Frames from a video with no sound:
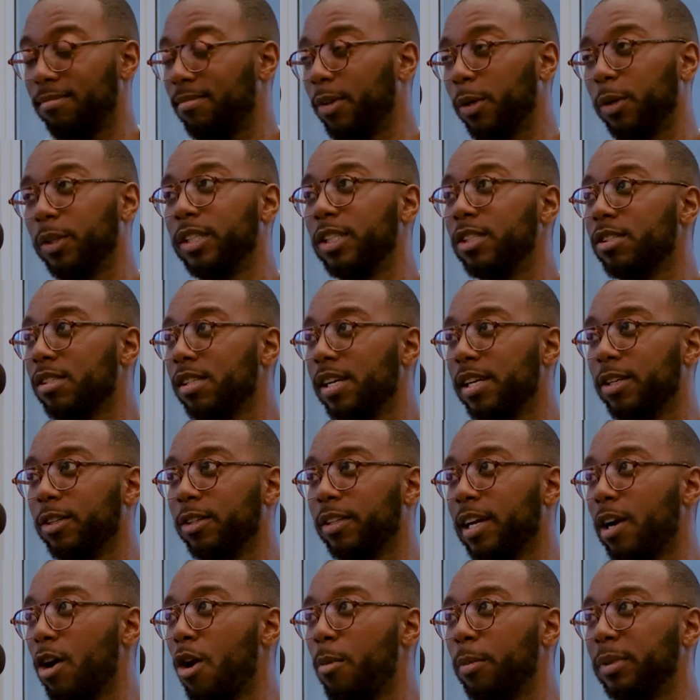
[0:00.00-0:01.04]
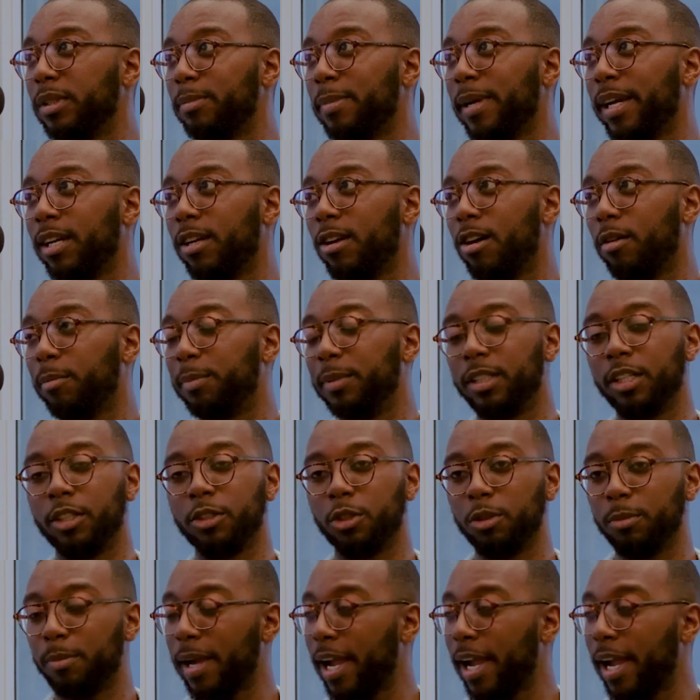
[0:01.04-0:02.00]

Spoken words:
30 years later, that home is paid off because you